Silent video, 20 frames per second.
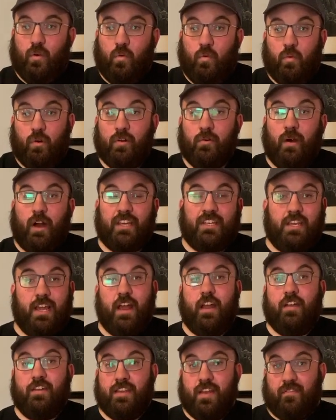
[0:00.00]
What do I
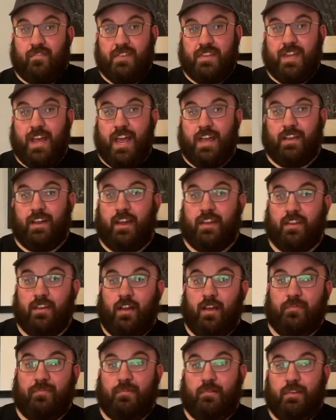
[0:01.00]
carry every day?
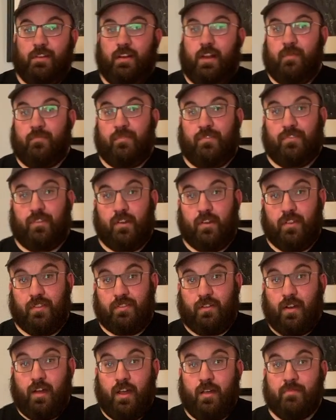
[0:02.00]
99.9% of the
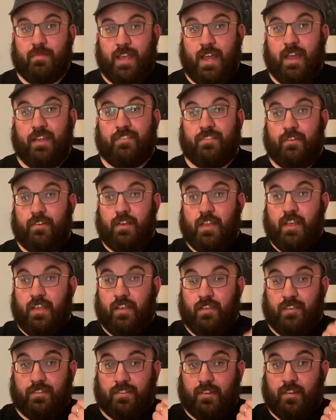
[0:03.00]
time, the answer
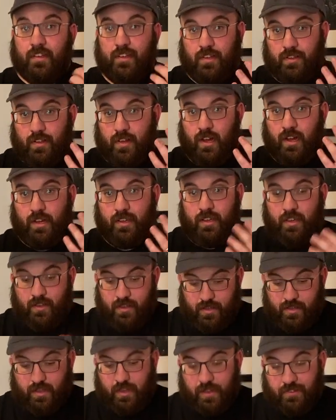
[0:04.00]
is Glock.
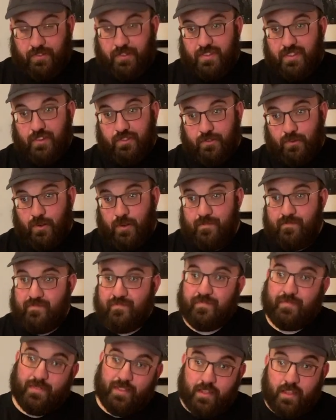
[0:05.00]
Is it this
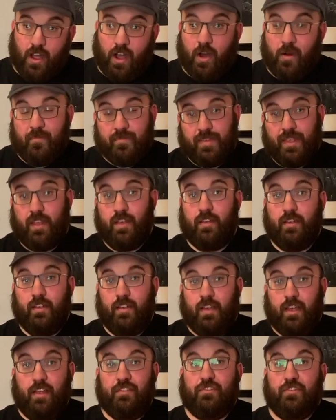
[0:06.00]
one? No.
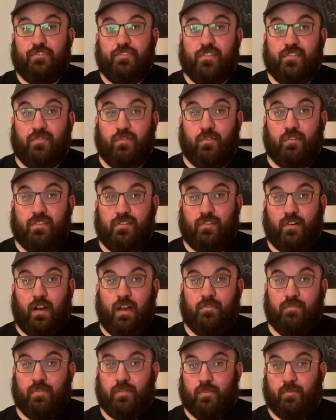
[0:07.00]
It's a
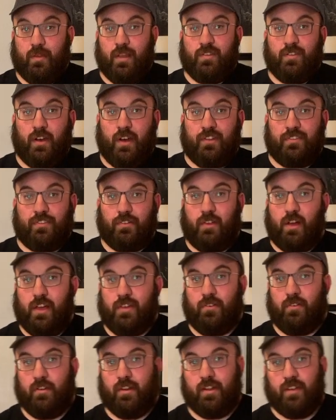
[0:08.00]
G45 with a red dot
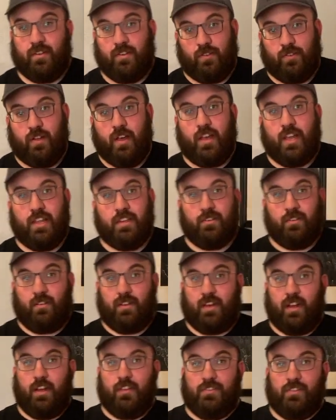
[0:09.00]
slide on it, a light, and all
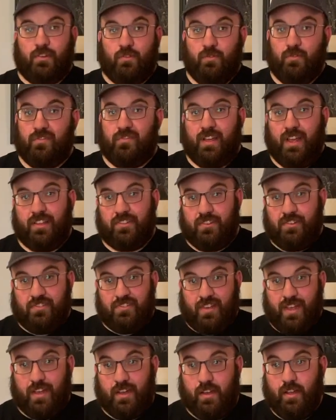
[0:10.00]
kinds of cool fancy
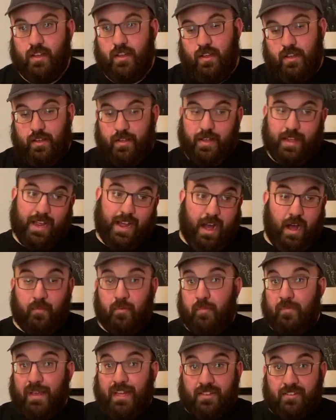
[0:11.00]
shit. I'm
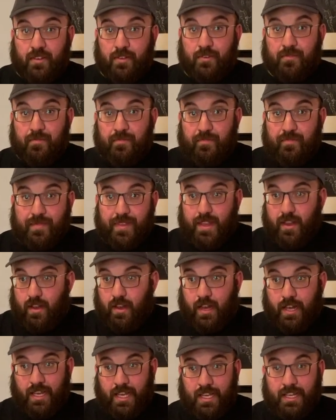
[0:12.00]
a big dude.
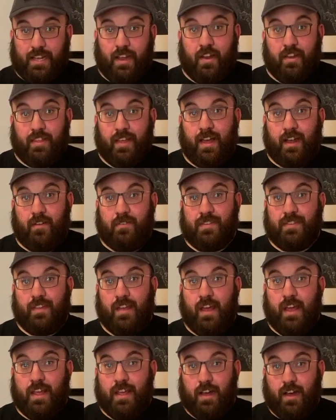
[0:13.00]
I can carry that every
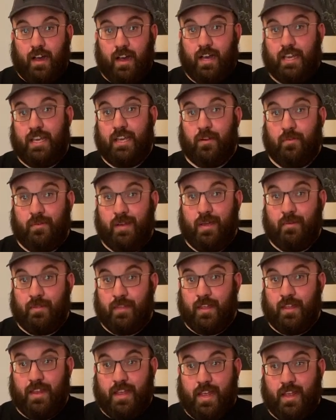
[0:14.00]
day. I get away with
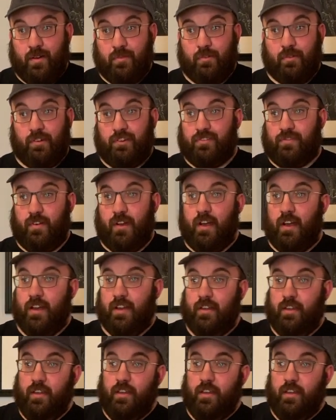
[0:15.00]
it. It works fine.